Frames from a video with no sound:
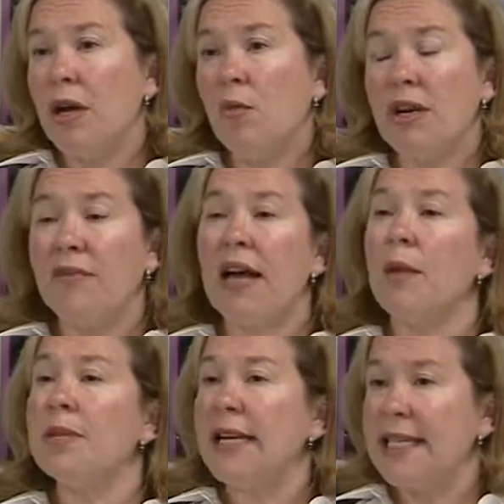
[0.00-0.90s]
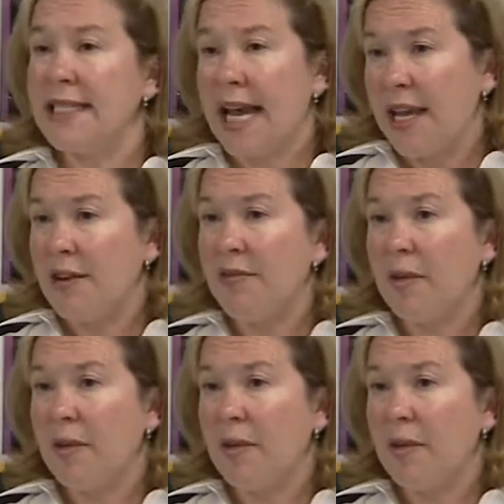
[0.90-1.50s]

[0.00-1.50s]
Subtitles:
We developed an executive